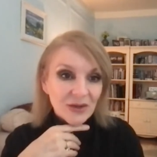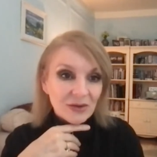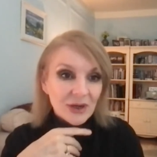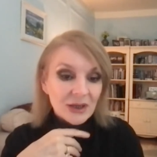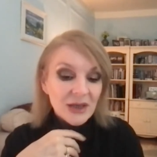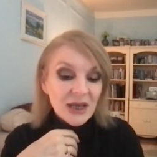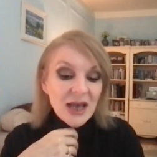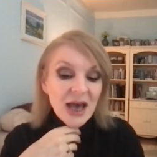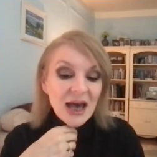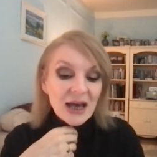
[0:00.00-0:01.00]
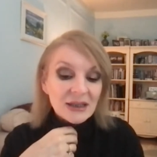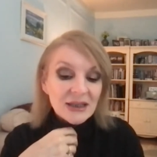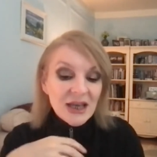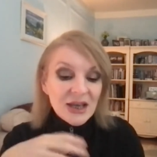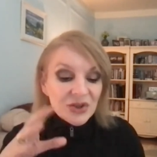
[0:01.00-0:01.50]
Right? And
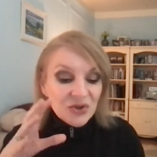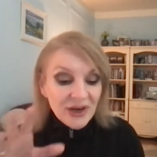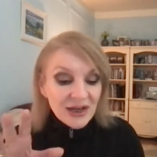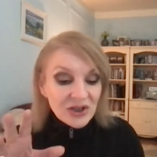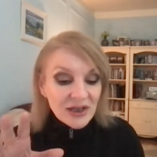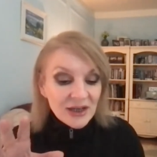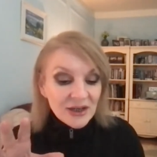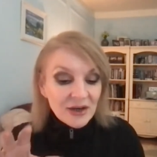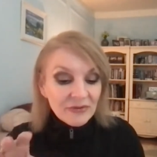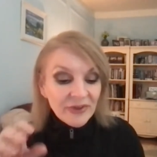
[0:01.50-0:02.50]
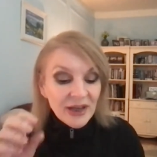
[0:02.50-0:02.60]
strangely enough,